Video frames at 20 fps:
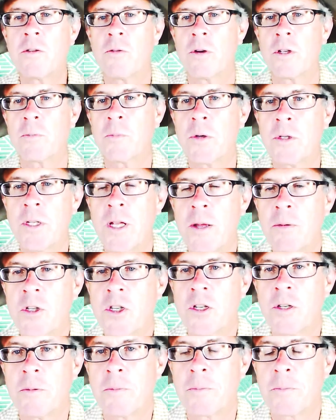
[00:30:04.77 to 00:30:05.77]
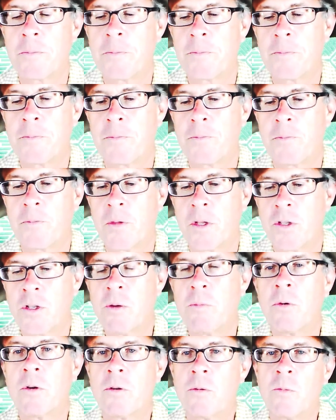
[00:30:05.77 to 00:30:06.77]
thing to us? Perception.
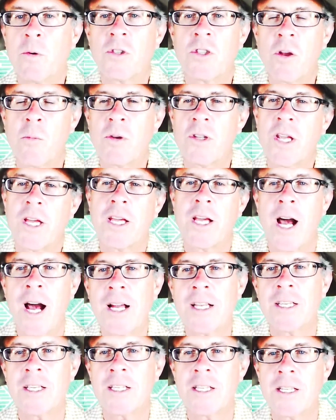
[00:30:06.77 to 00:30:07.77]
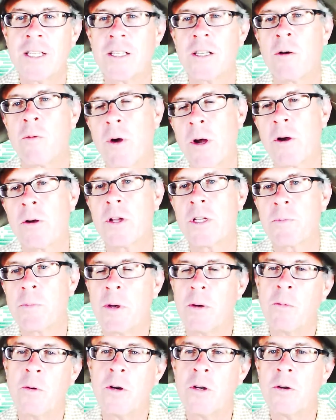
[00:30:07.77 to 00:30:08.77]
So, well, some would say consciousness, awareness,
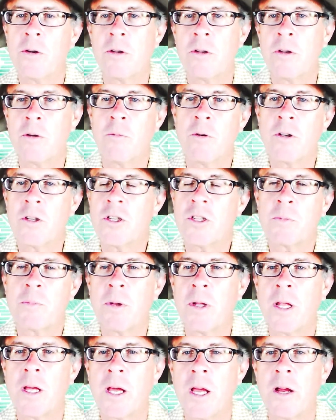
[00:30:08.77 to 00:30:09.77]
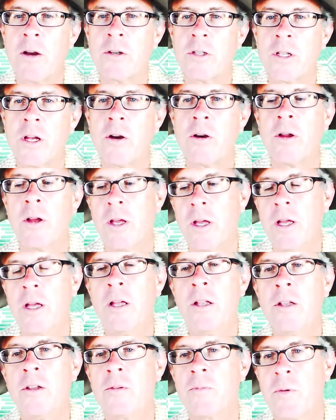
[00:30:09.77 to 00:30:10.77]
but we're, we're just splitting hairs there.
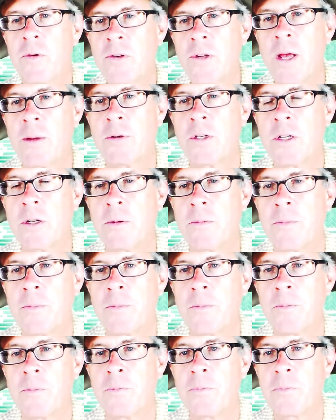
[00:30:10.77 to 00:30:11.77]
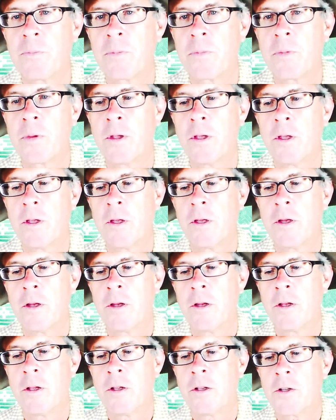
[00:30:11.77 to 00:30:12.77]
It is perception.
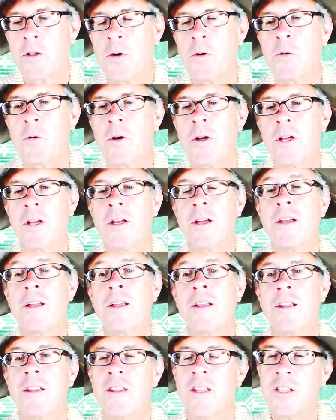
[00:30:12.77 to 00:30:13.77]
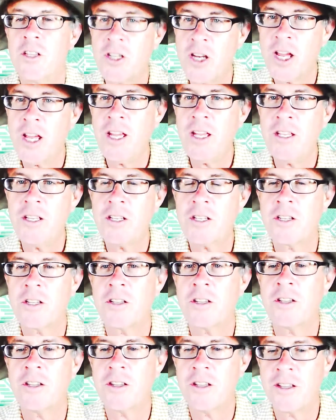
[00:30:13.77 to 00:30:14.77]
So the
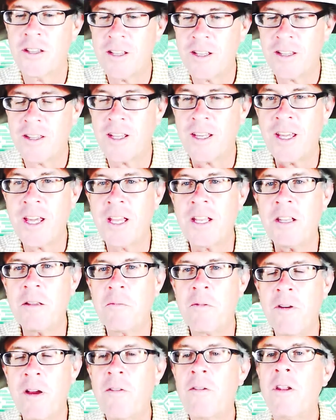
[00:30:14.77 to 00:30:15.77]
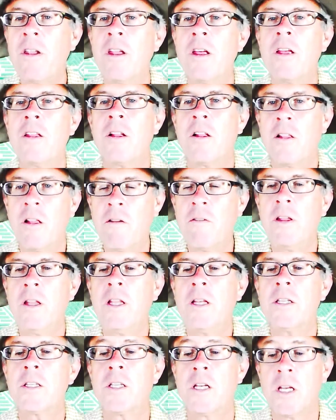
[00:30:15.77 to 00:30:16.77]
change, the, the, the kingdom of heaven, the
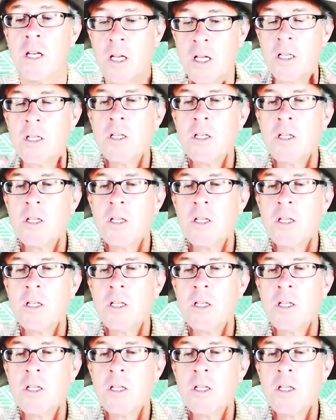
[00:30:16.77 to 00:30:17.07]
loveliness,